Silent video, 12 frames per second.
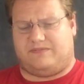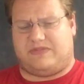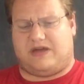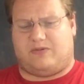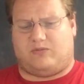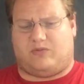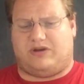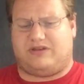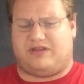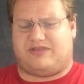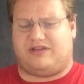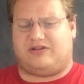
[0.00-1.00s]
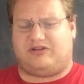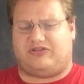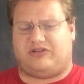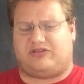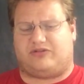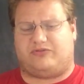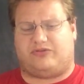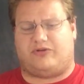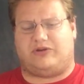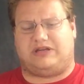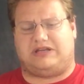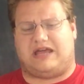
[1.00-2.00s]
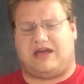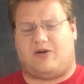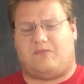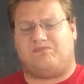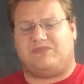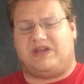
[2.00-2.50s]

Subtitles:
That one of the theories that they're floating now